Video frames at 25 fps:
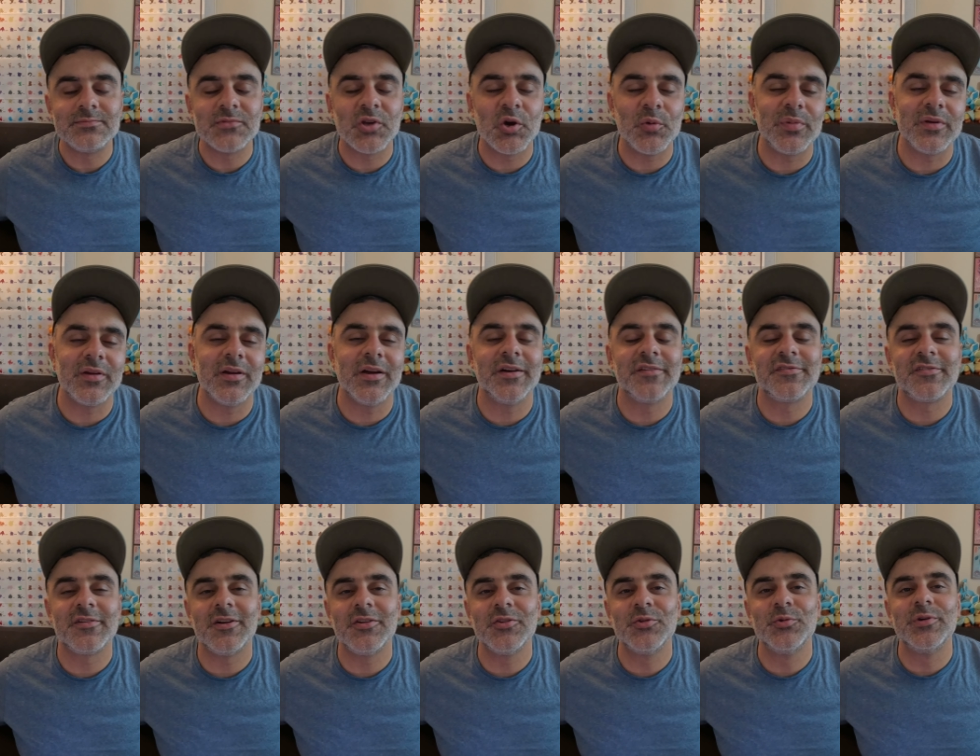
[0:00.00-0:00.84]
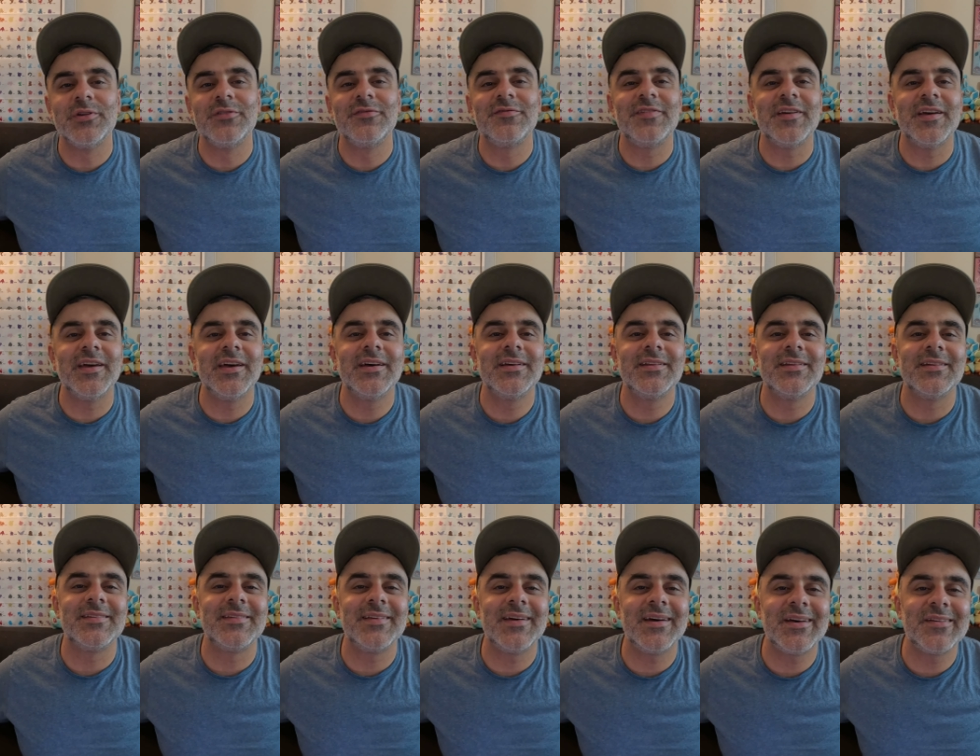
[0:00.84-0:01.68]
Hope you guys are all doing
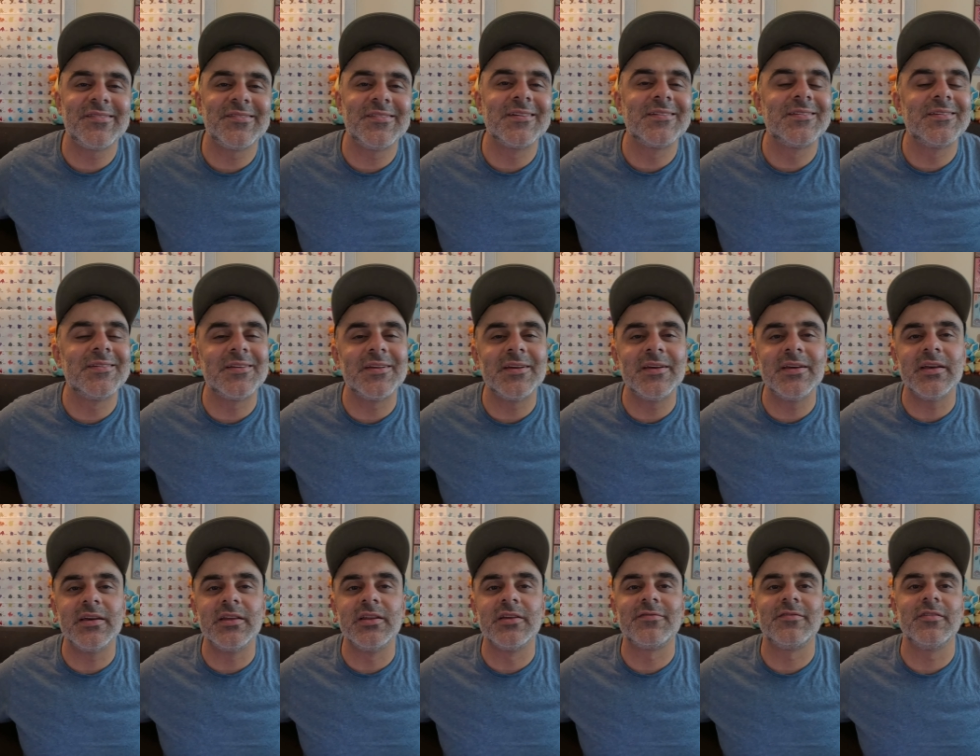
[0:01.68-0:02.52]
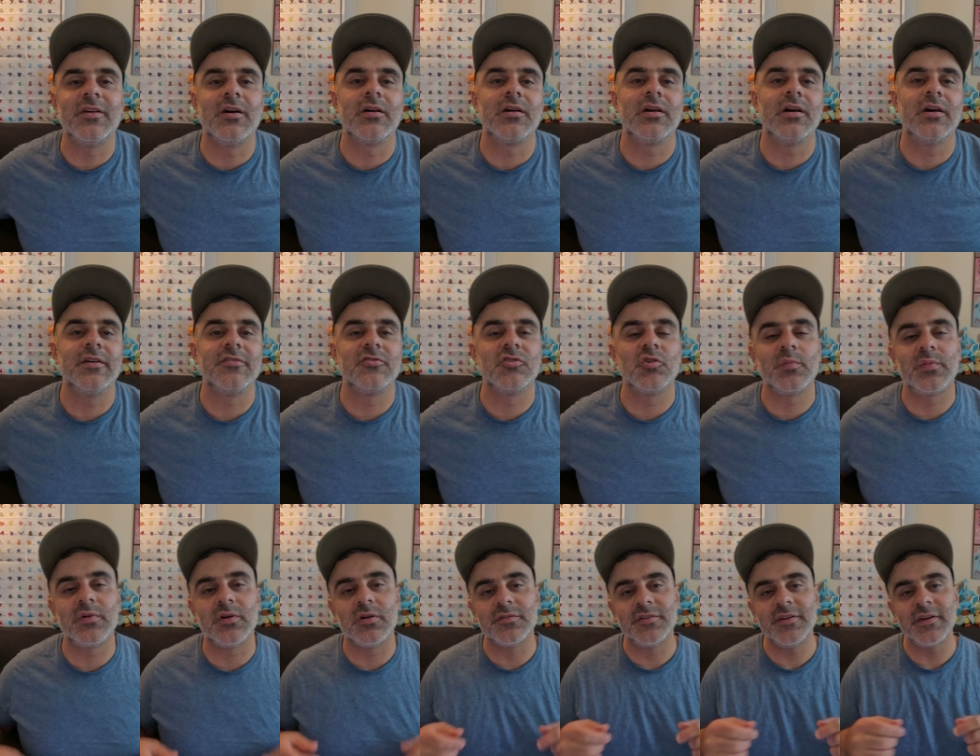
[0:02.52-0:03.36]
fantastic today, and if not, guys,
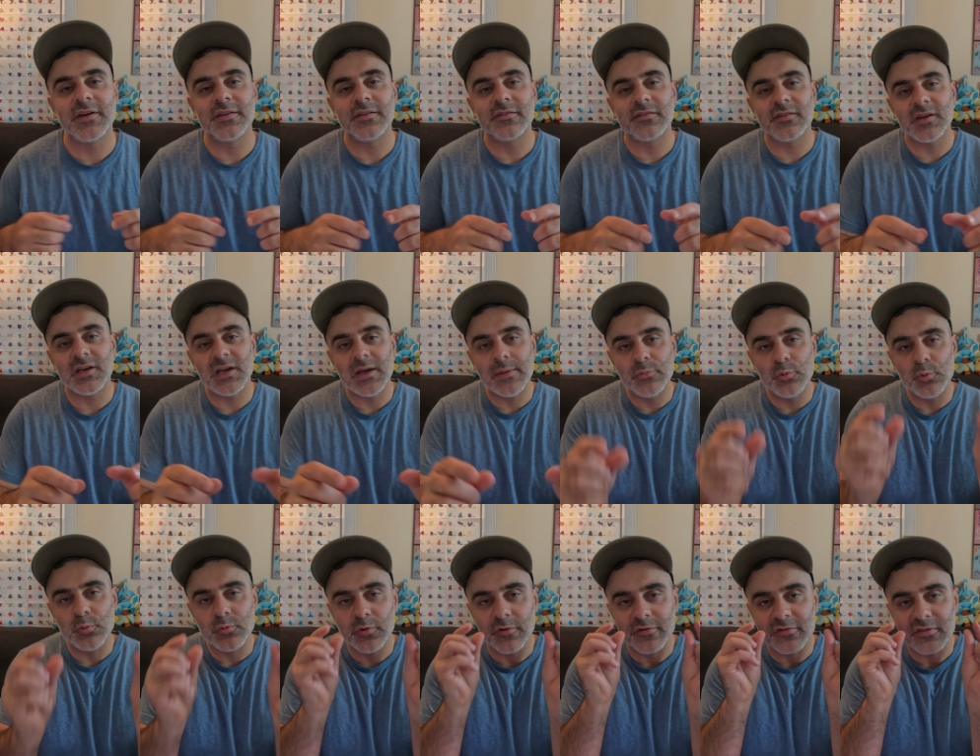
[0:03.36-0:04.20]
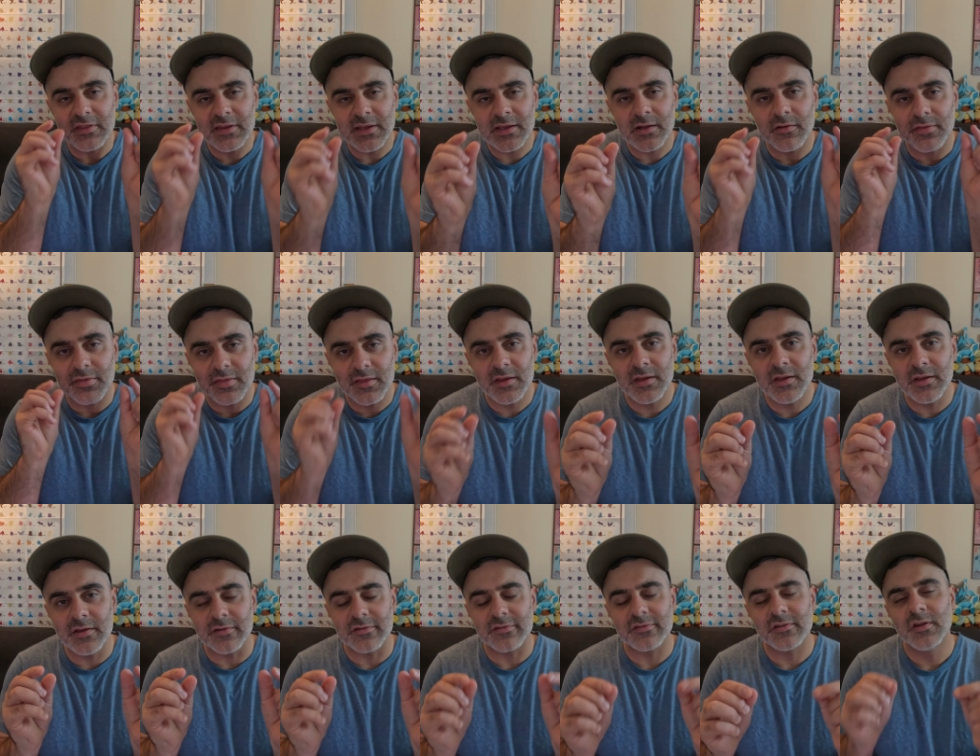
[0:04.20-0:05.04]
hope you're all taking the time doing those little
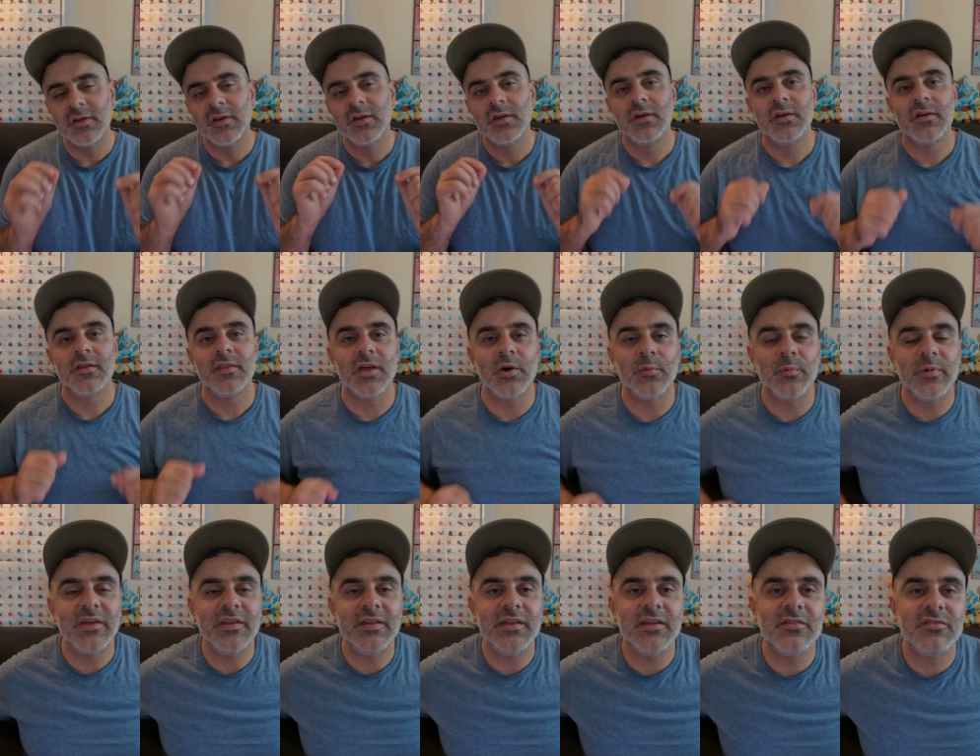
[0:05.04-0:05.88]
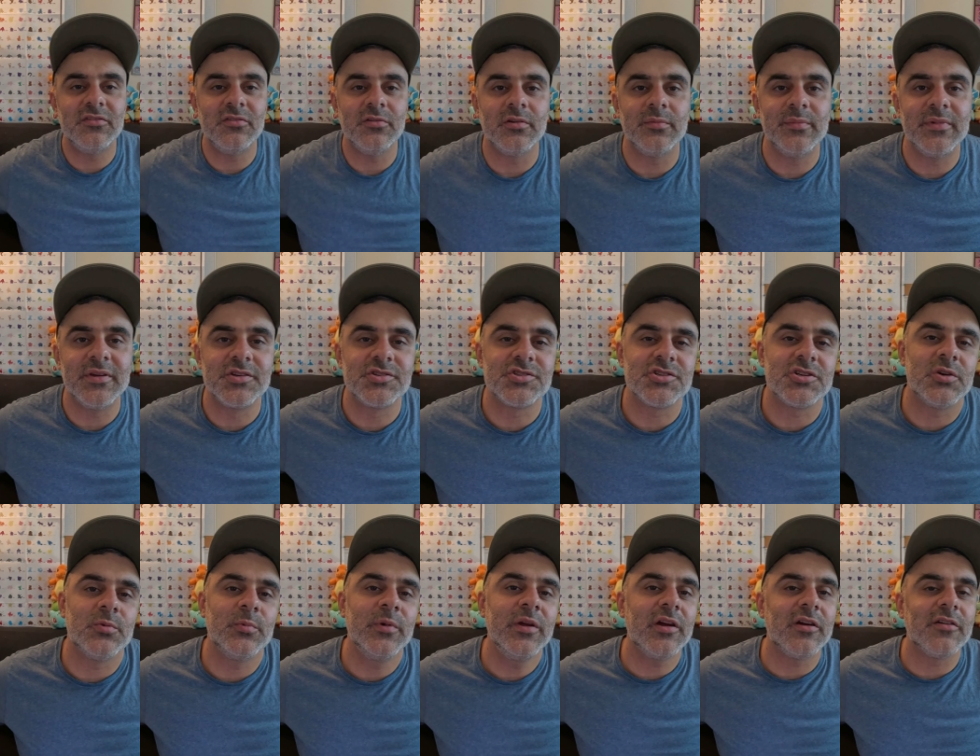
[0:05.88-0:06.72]
things that we need to to make
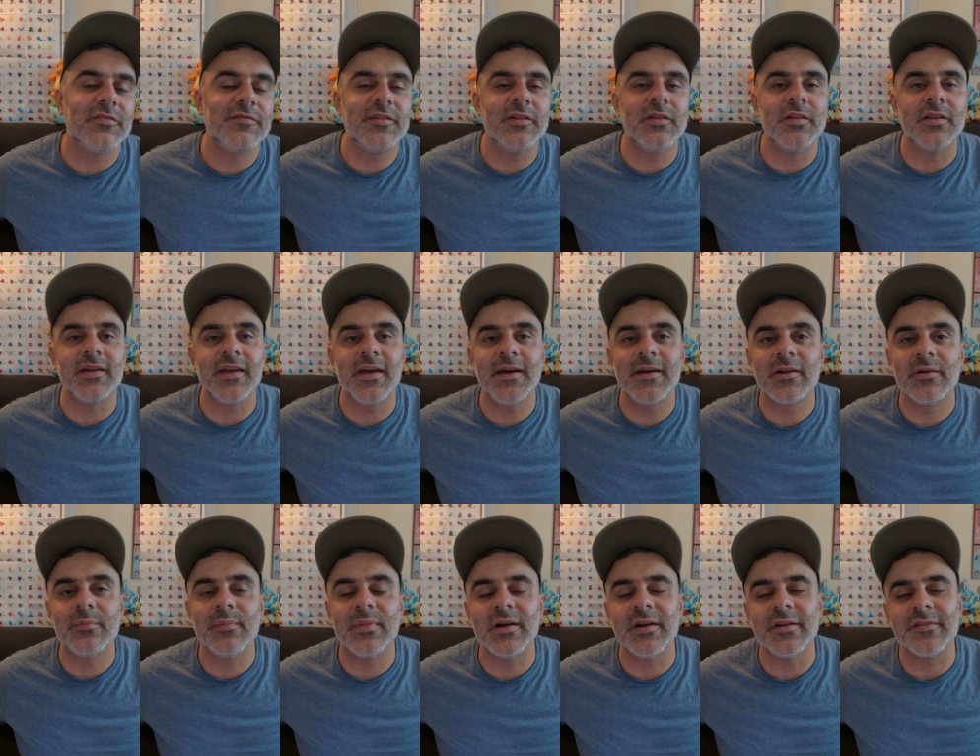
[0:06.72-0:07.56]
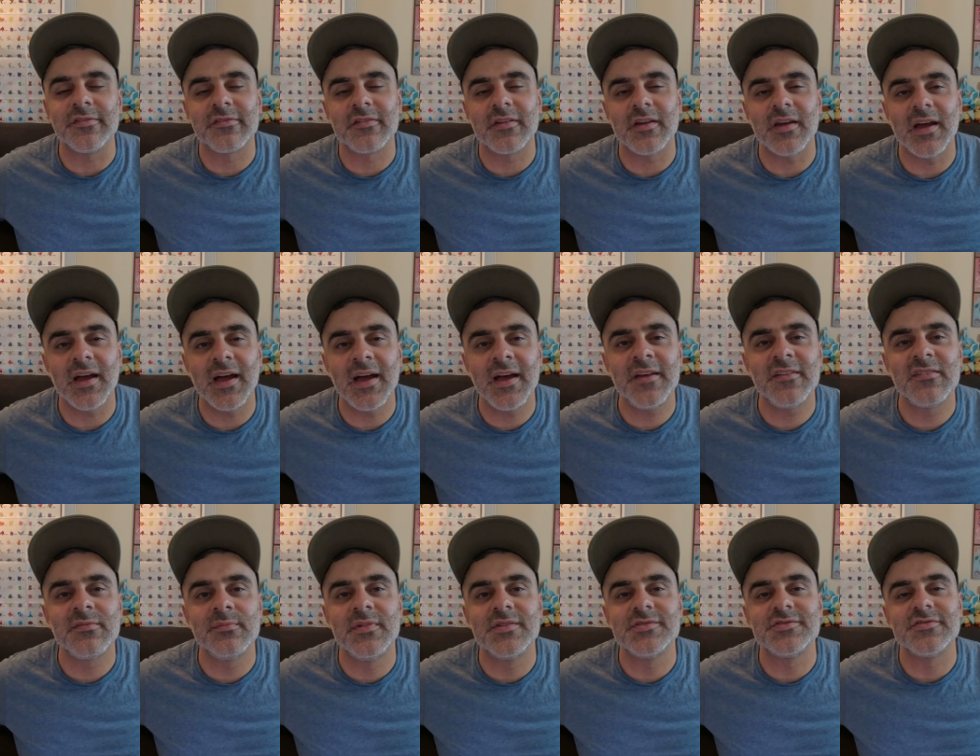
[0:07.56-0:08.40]
sure we are feeling at our best
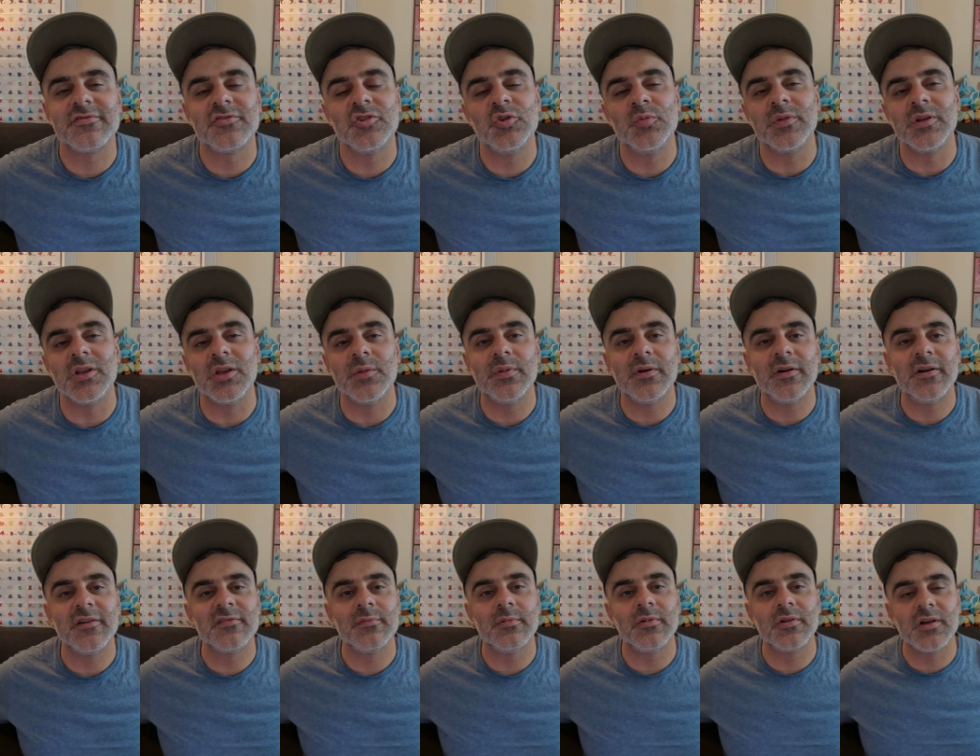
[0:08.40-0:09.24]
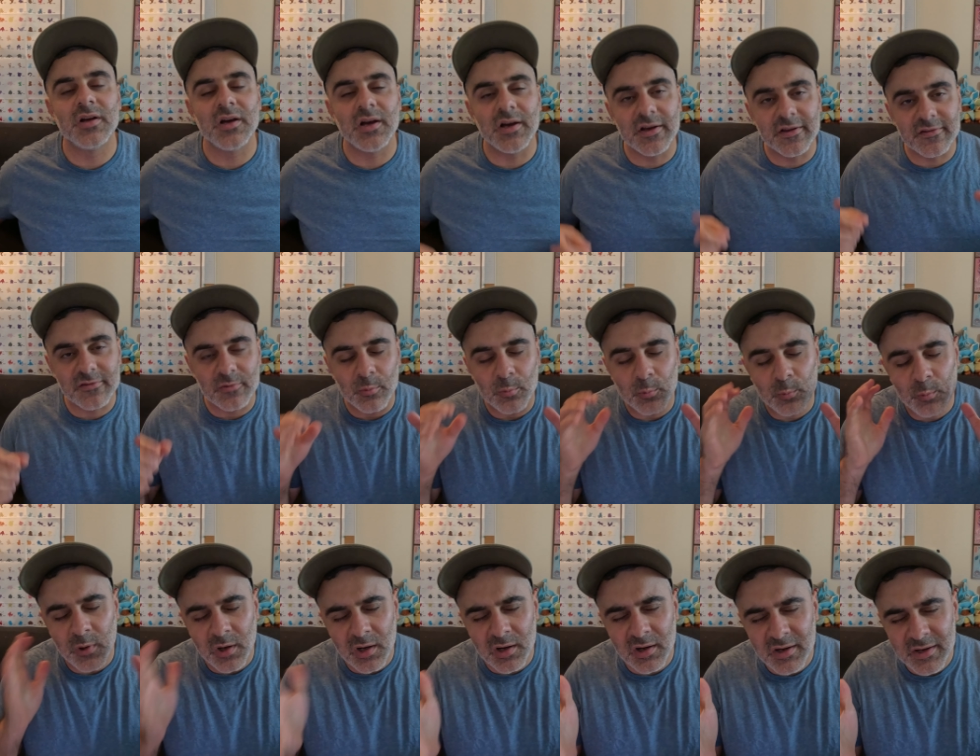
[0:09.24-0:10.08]
as much as humanly possible, guys.
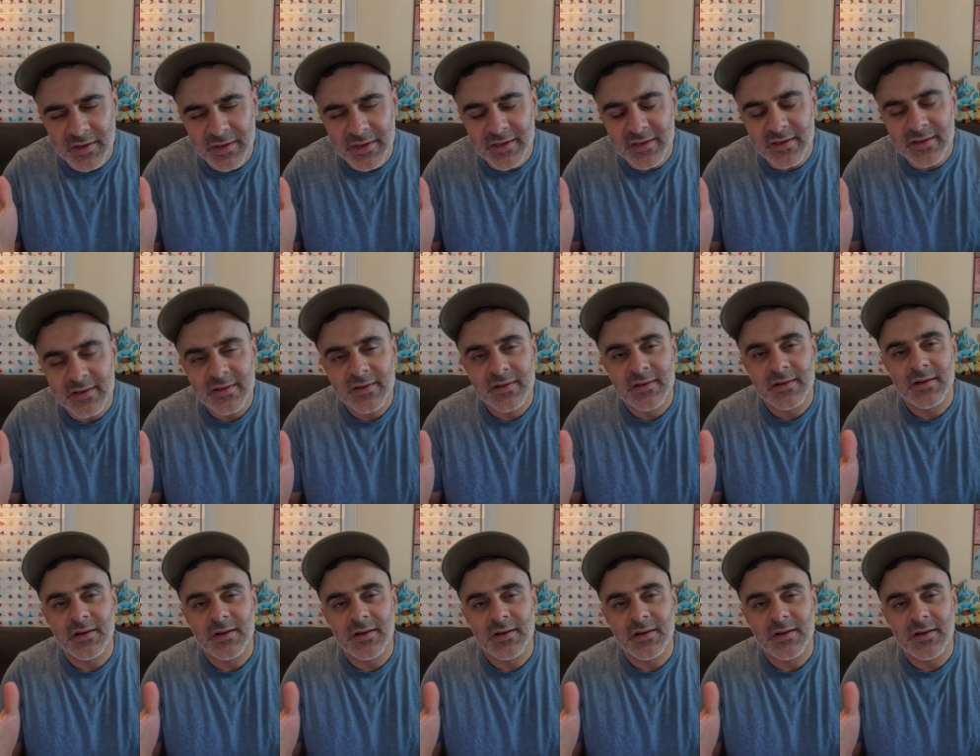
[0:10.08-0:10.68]
Why?